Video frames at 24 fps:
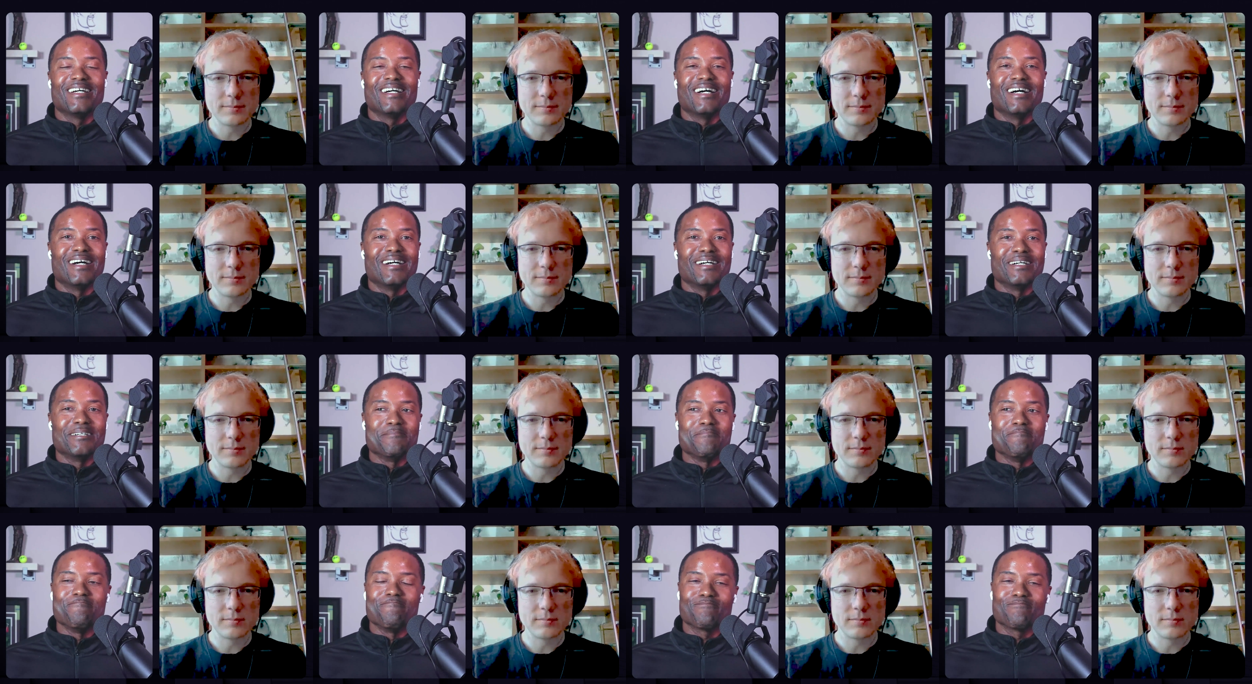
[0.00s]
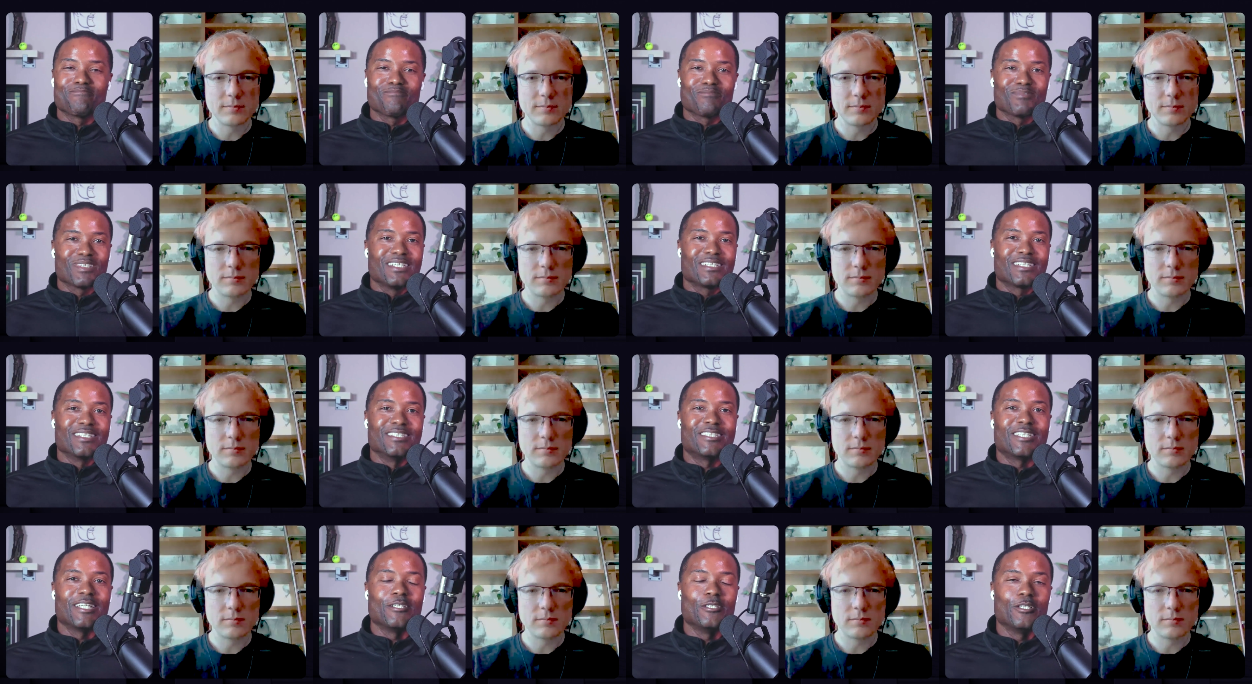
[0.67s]
Speaker 1: Um,
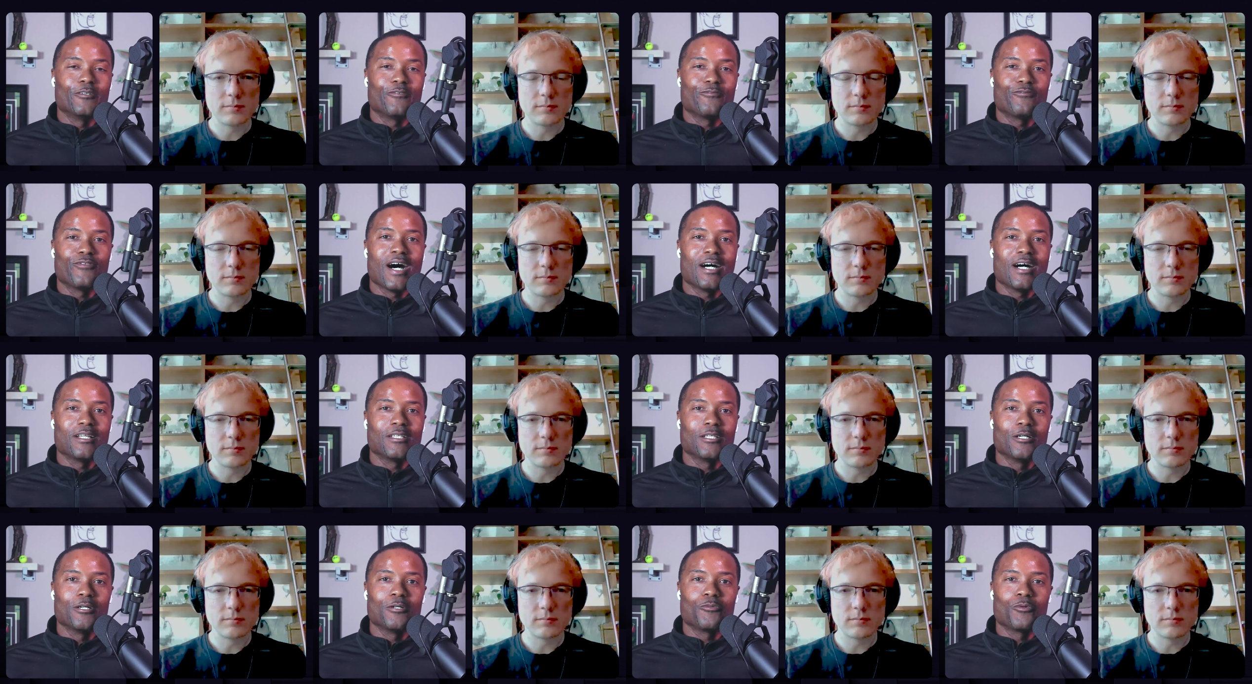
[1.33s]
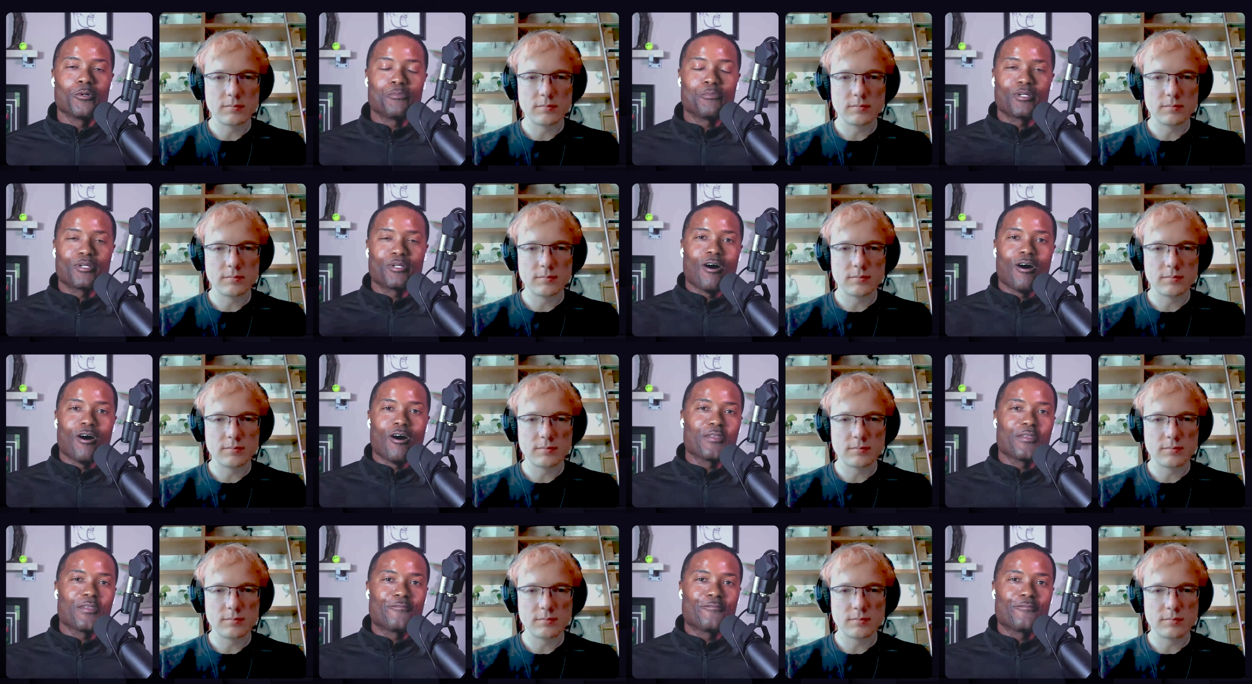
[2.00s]
continue to follow. We'll put
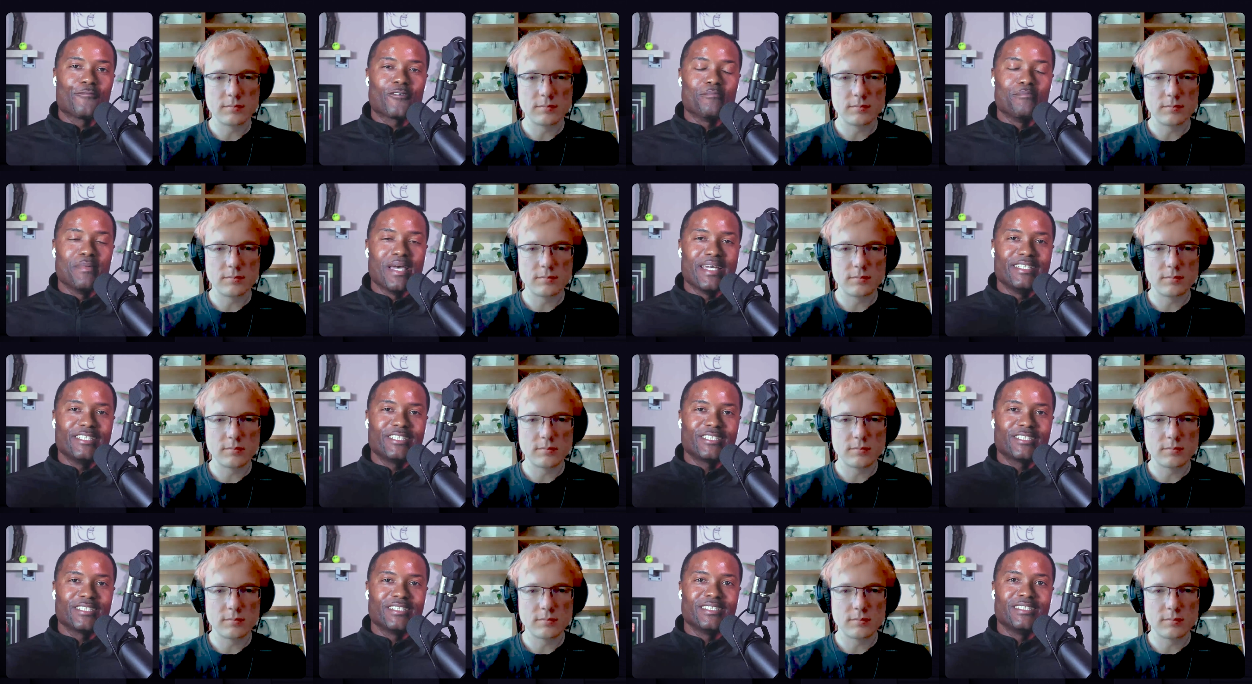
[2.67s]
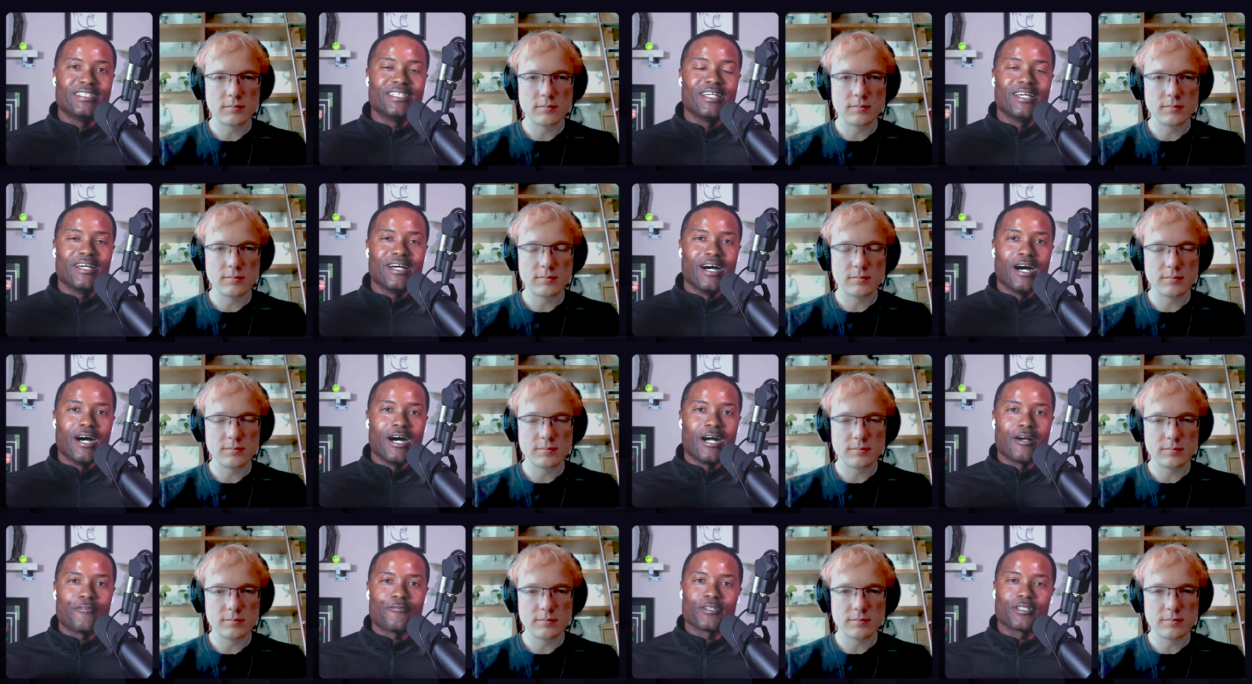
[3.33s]
all the information
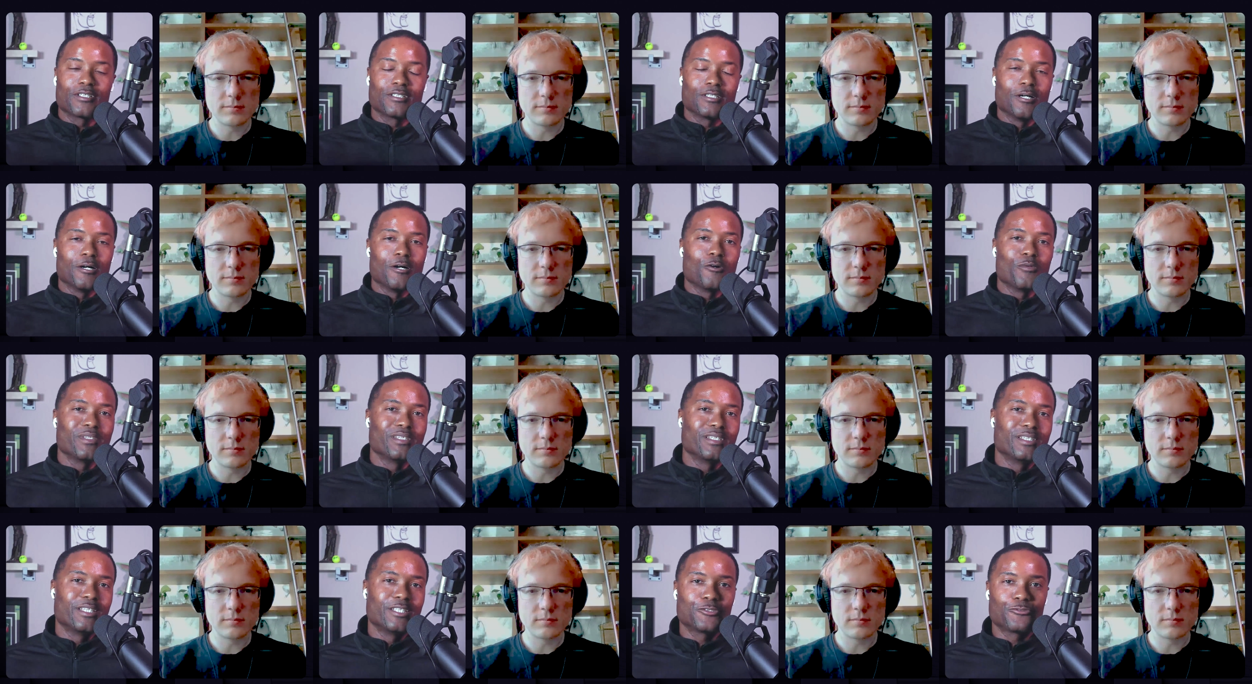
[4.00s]
uh, for Glow in the